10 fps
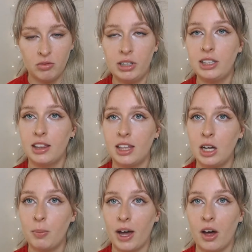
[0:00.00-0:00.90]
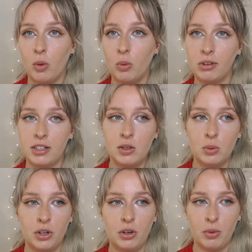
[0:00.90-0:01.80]
really think about what you
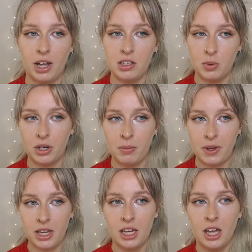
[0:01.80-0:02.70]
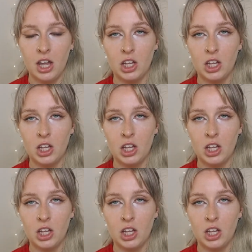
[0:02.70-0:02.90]
want, where you want to be,